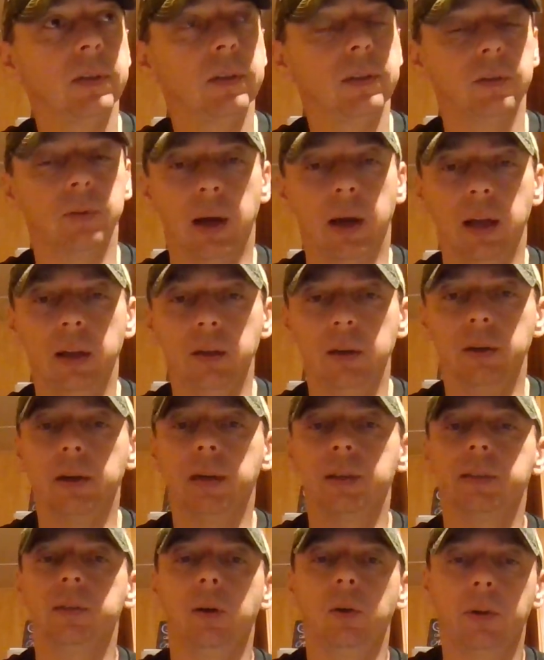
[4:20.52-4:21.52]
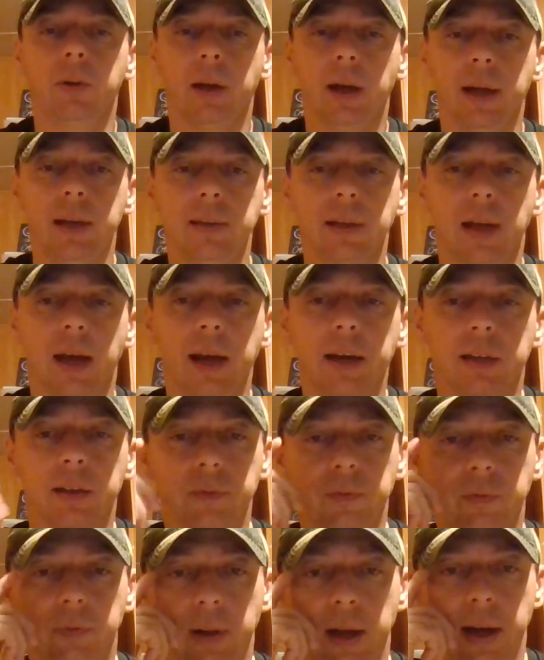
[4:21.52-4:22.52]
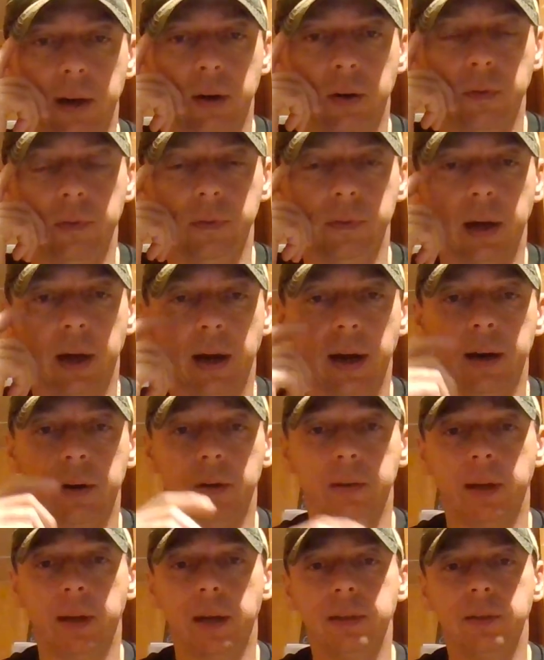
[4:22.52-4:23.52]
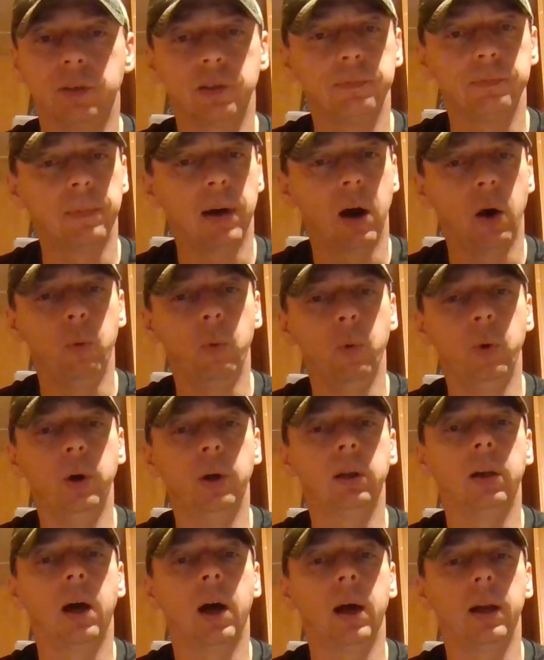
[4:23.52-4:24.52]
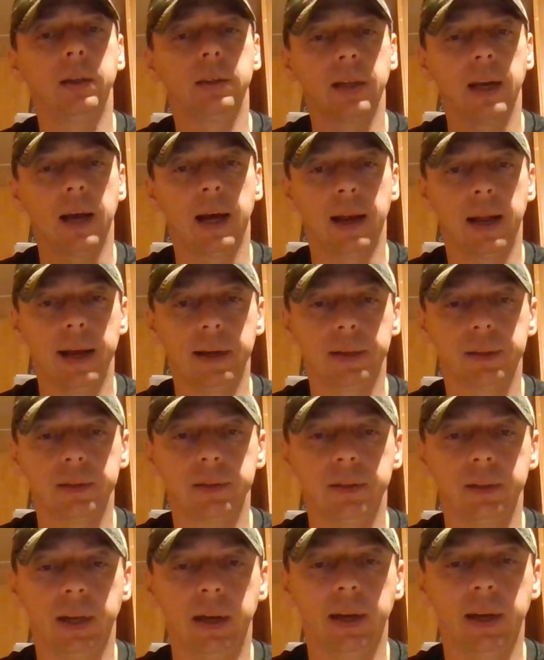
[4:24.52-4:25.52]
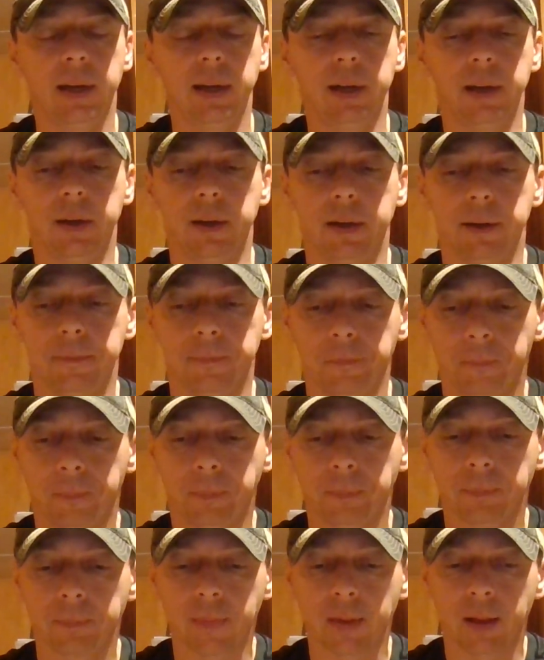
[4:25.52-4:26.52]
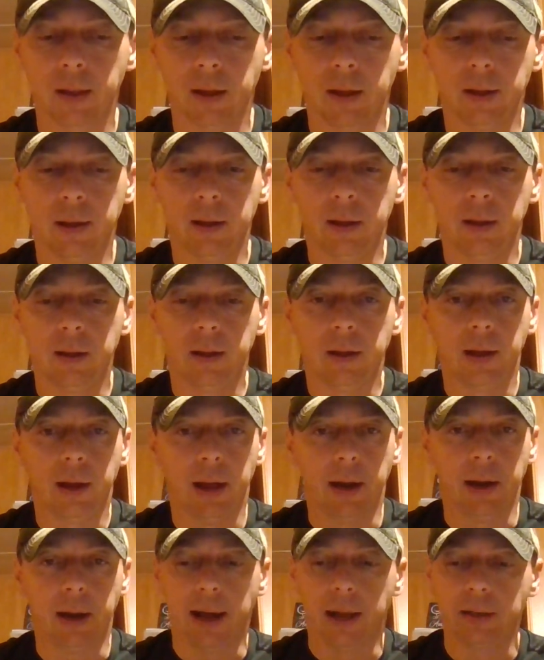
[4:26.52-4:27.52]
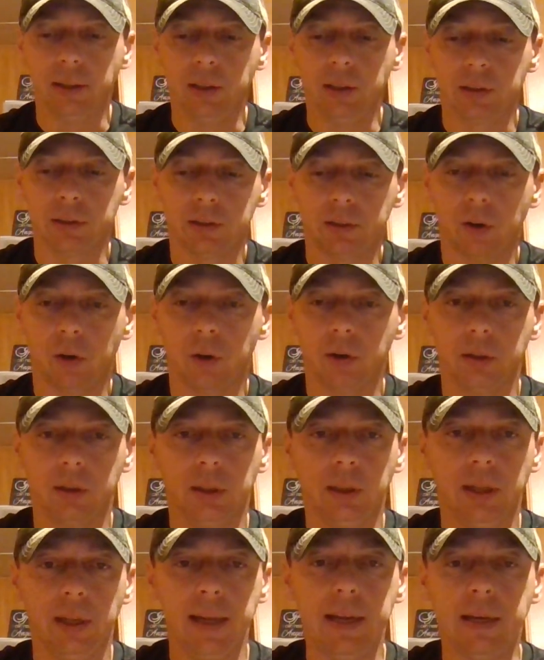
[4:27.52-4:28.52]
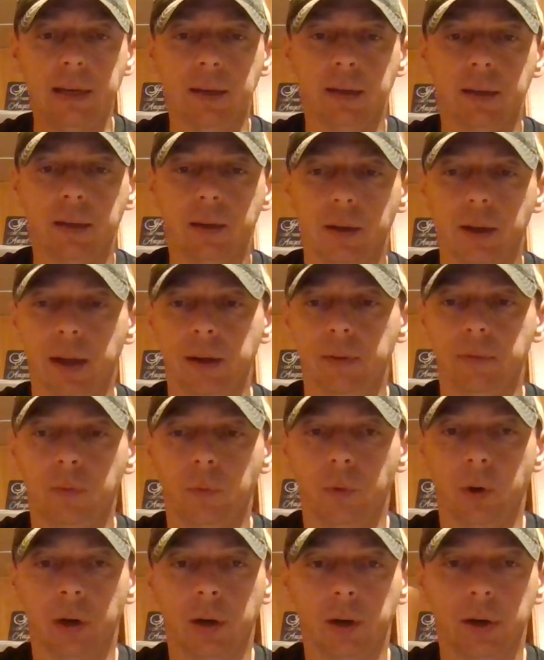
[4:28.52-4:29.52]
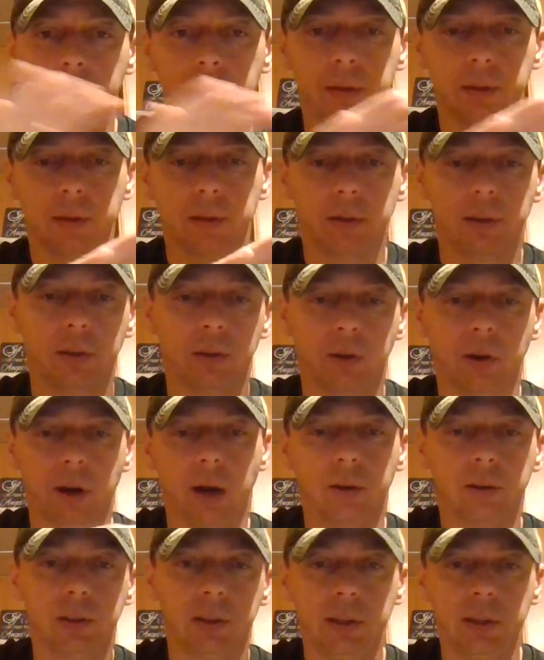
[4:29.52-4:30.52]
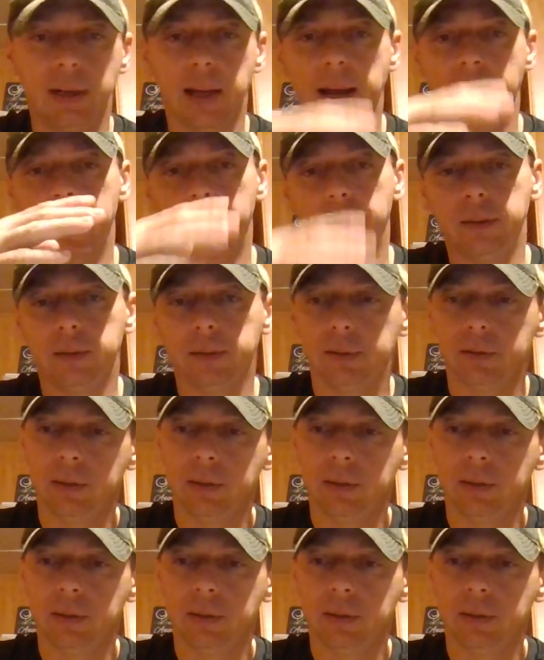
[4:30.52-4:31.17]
So I look and I say, okay, there's an acorn flat over there, or there's a small wood lot that's got acorns in it. And I just start deleting everywhere, crossing it out